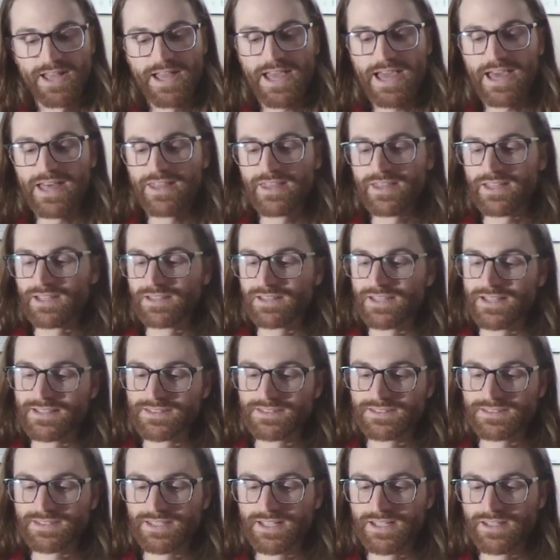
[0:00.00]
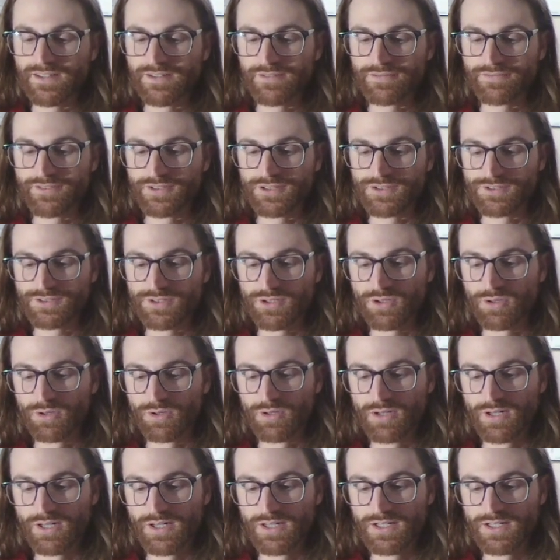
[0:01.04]
And then let's say the first
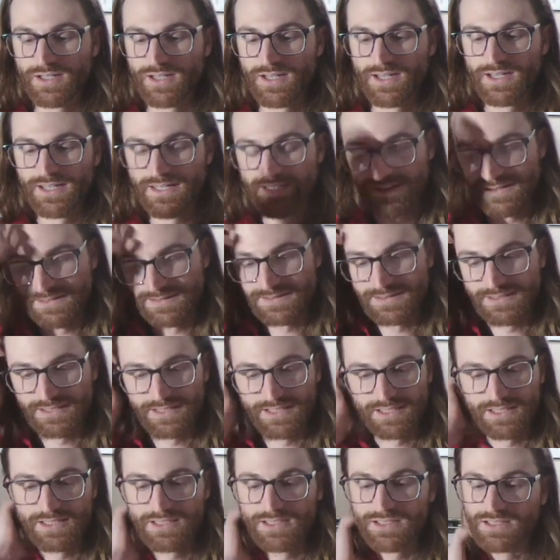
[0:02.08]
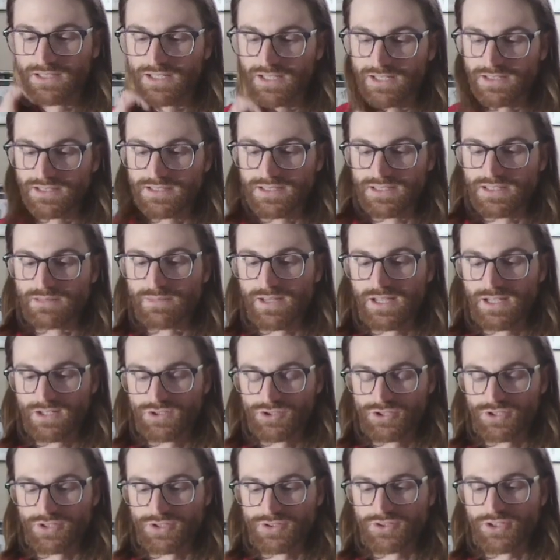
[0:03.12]
chord is a D
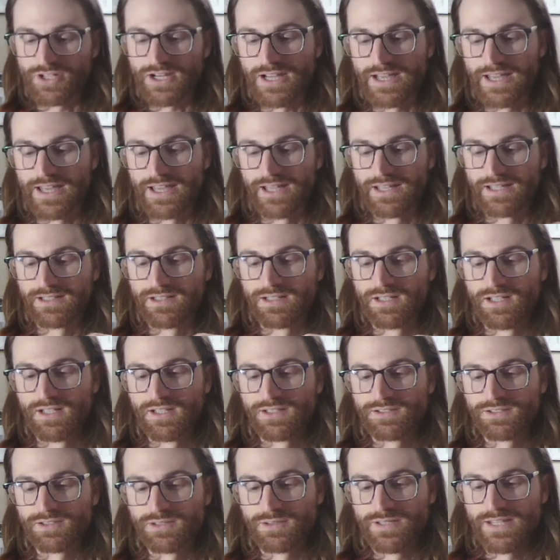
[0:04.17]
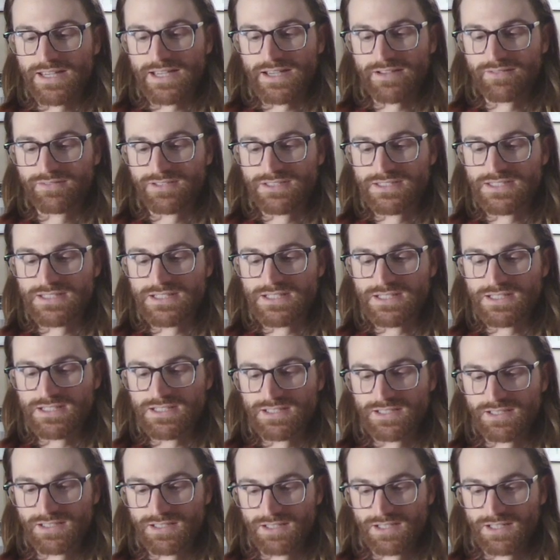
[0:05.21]
major triad. So we have
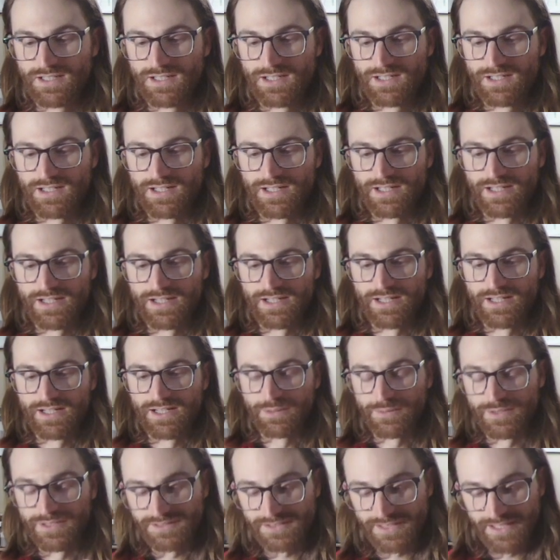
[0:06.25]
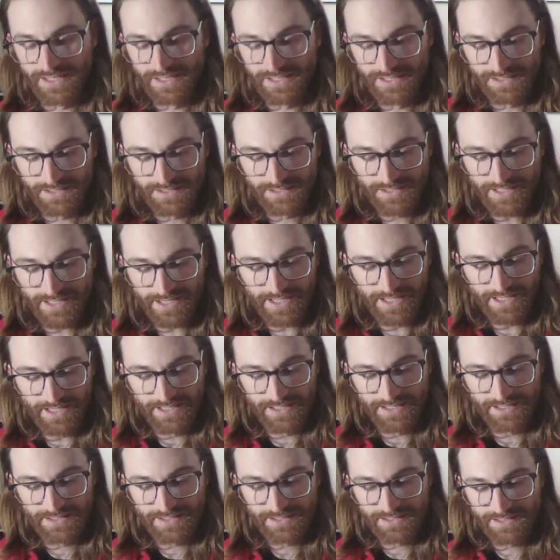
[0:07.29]
D, where's A,
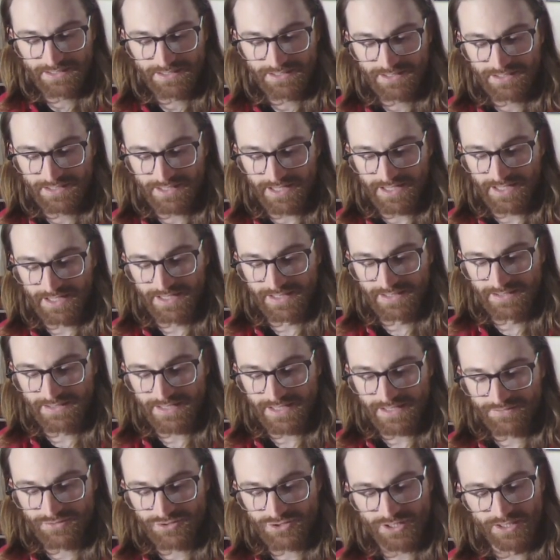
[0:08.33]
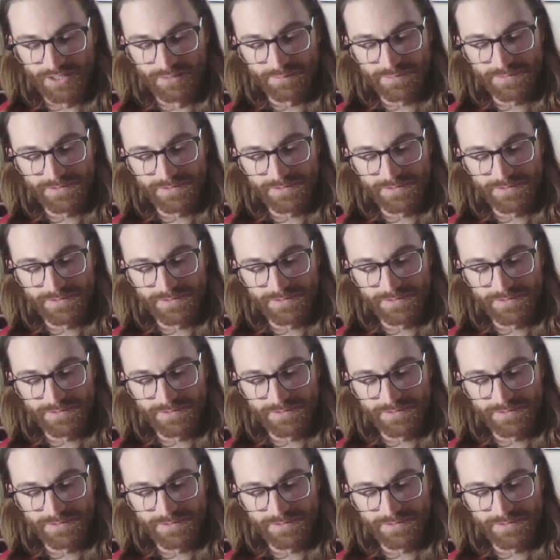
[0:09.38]
and F sharp